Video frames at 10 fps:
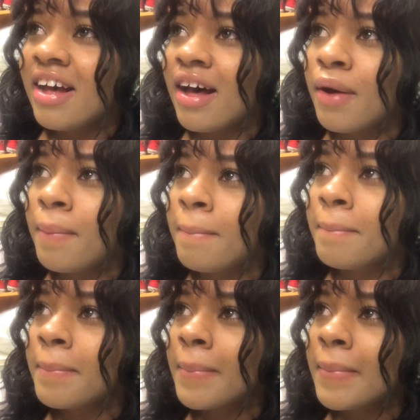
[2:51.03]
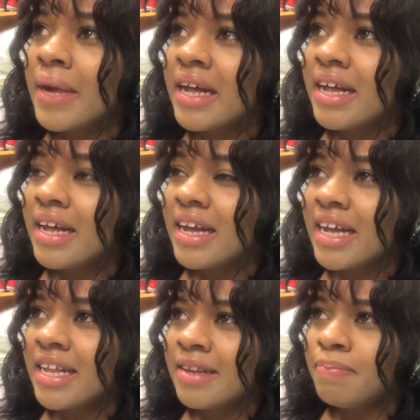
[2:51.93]

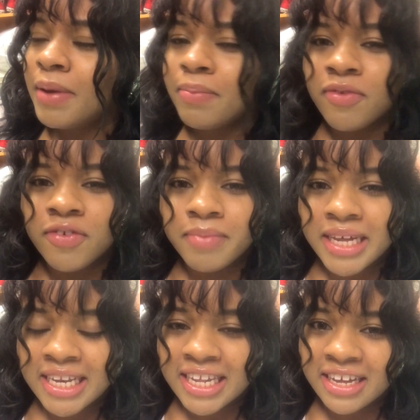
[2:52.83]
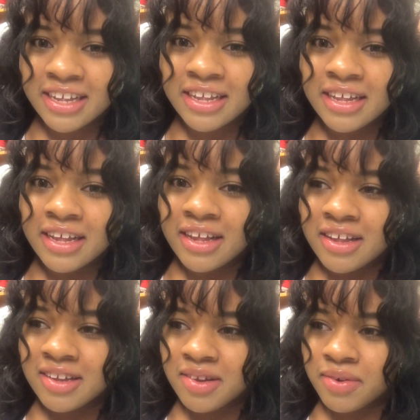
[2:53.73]
and people from India.
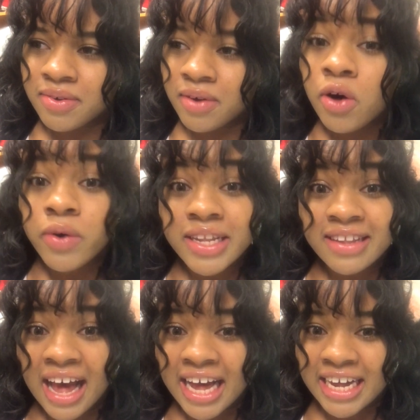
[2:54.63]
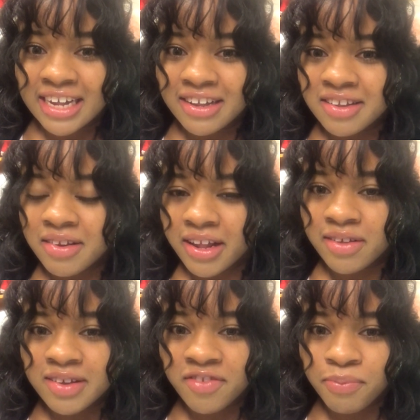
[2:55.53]
So, oh, and Thai. So like
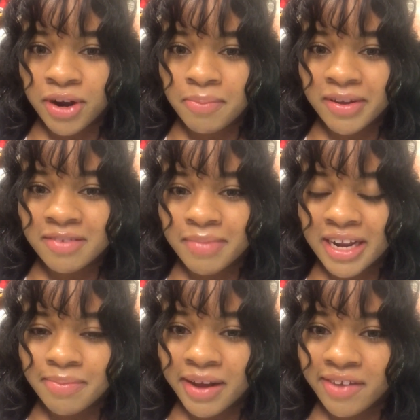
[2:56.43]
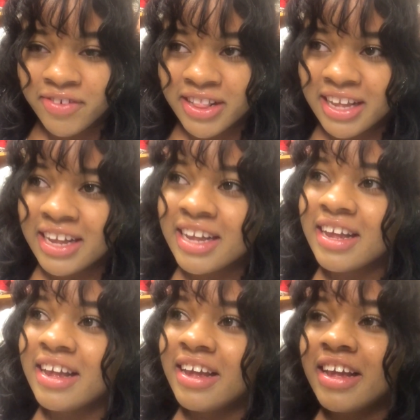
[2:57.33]
those have pretty much made up everything.
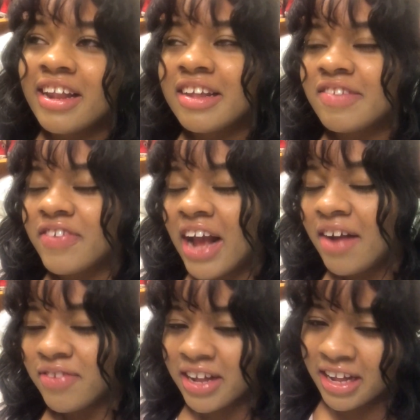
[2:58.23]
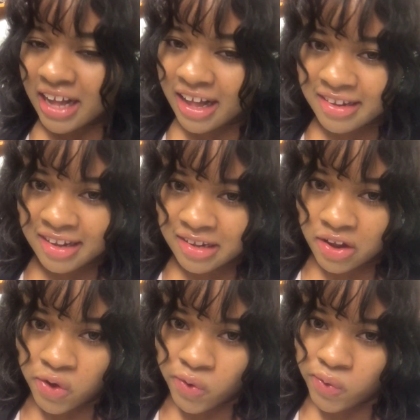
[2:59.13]
And as for African guys, that's a
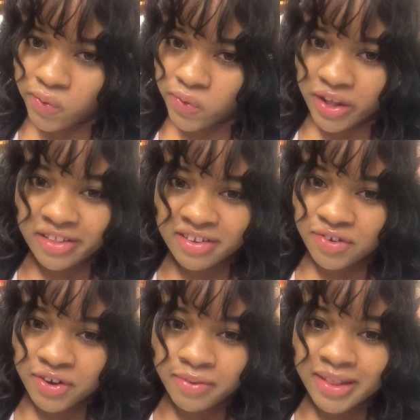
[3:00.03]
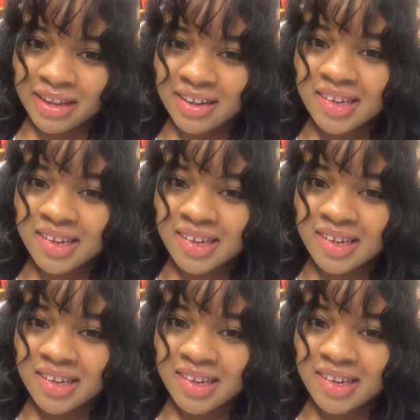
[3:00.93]
whole nother story within